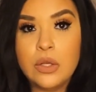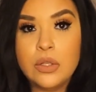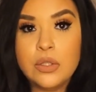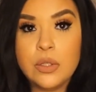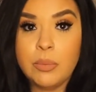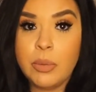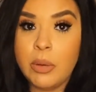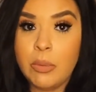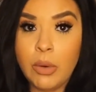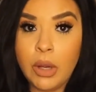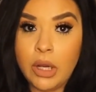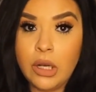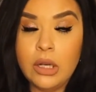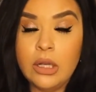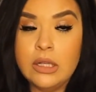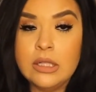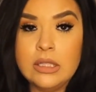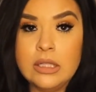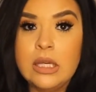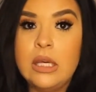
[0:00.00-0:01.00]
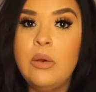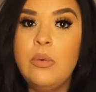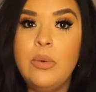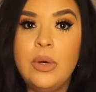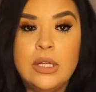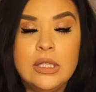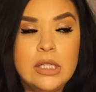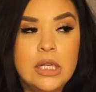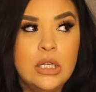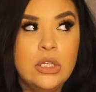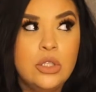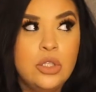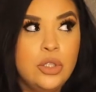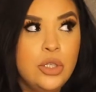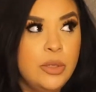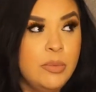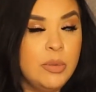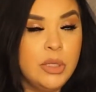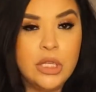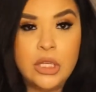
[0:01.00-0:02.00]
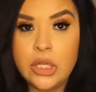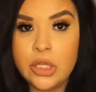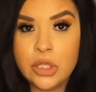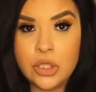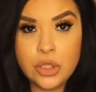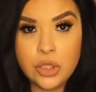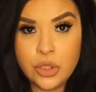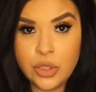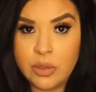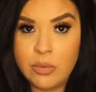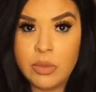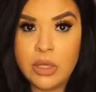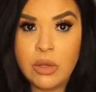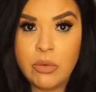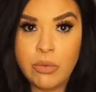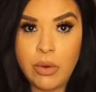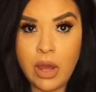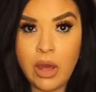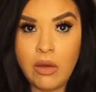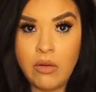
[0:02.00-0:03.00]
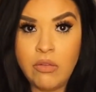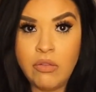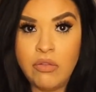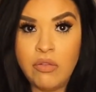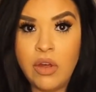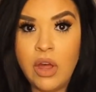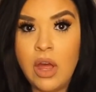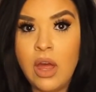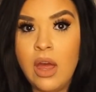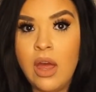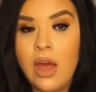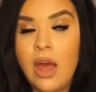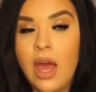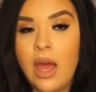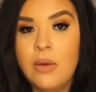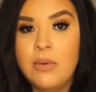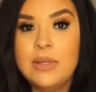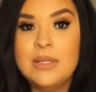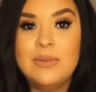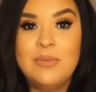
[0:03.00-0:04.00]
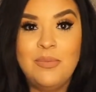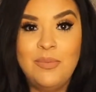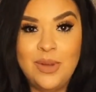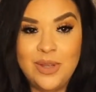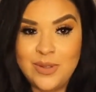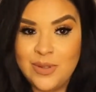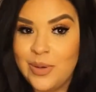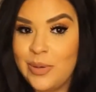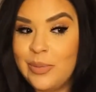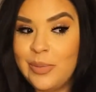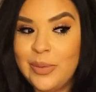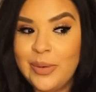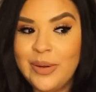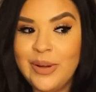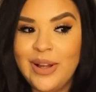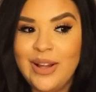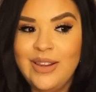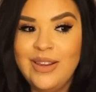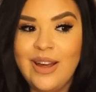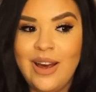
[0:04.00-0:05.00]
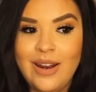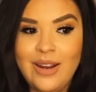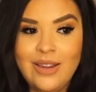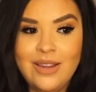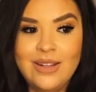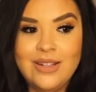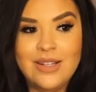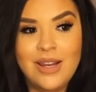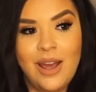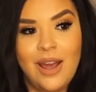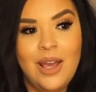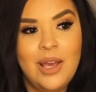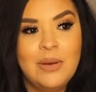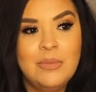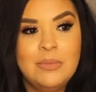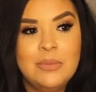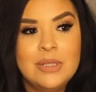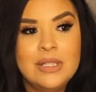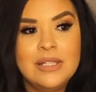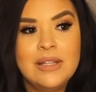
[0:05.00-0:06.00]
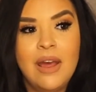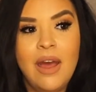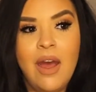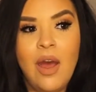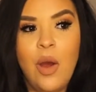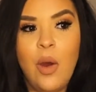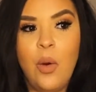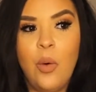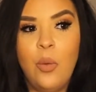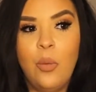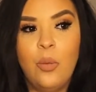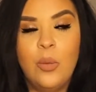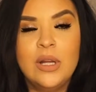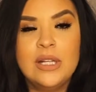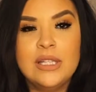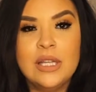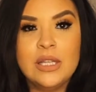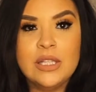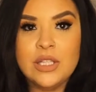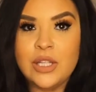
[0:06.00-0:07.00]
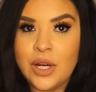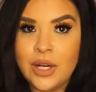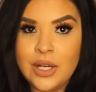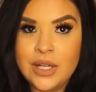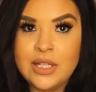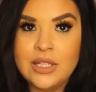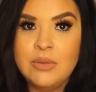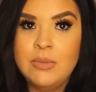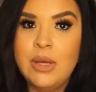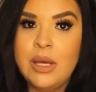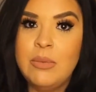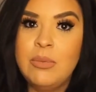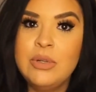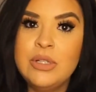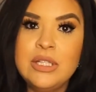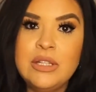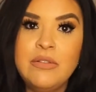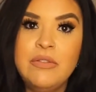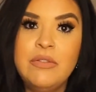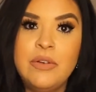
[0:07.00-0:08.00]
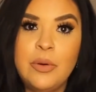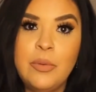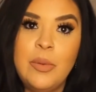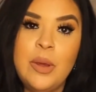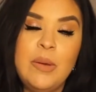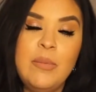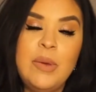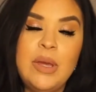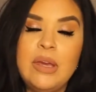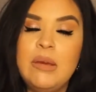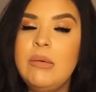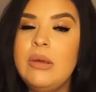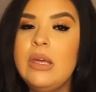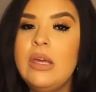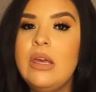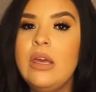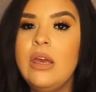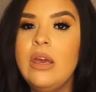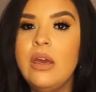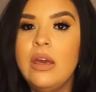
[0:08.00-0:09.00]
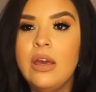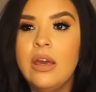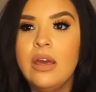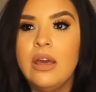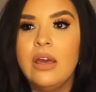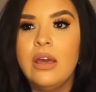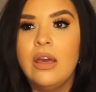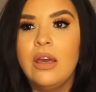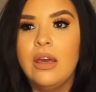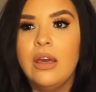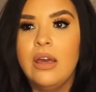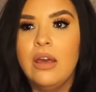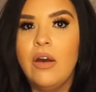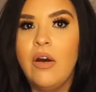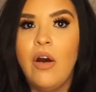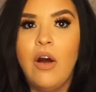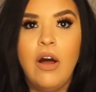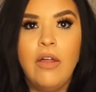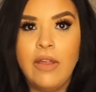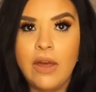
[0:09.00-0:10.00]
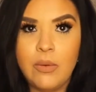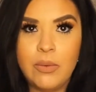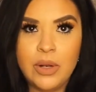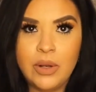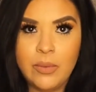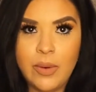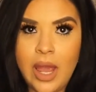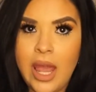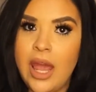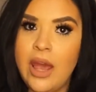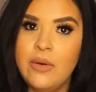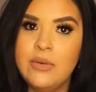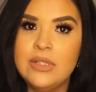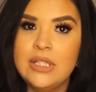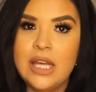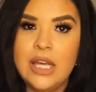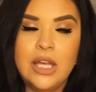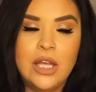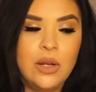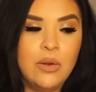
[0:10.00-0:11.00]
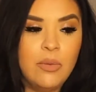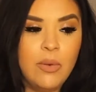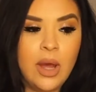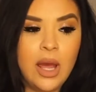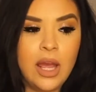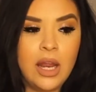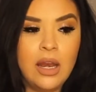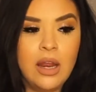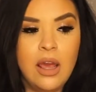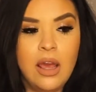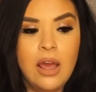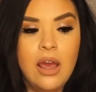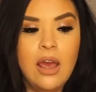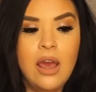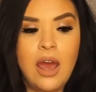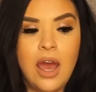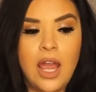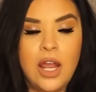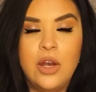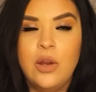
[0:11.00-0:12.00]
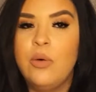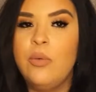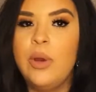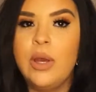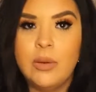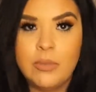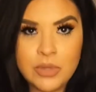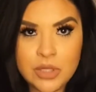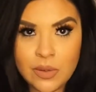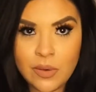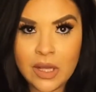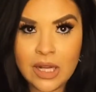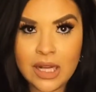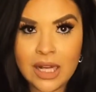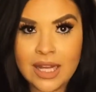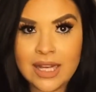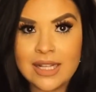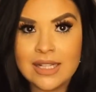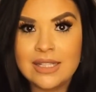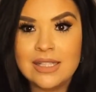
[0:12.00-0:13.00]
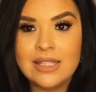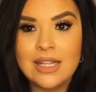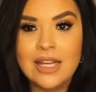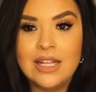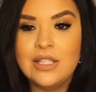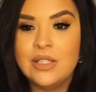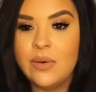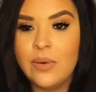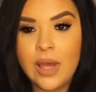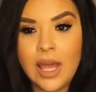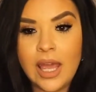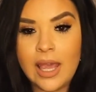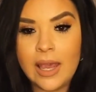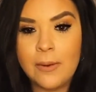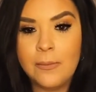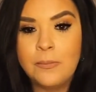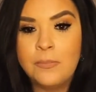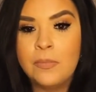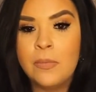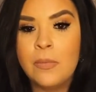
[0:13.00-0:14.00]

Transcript: So my pregnancy was extremely rough. I was miserable a lot of the times. Once I started to be able to feel my baby, all that went away. I was like, you know what, I know why I'm doing this, it's okay.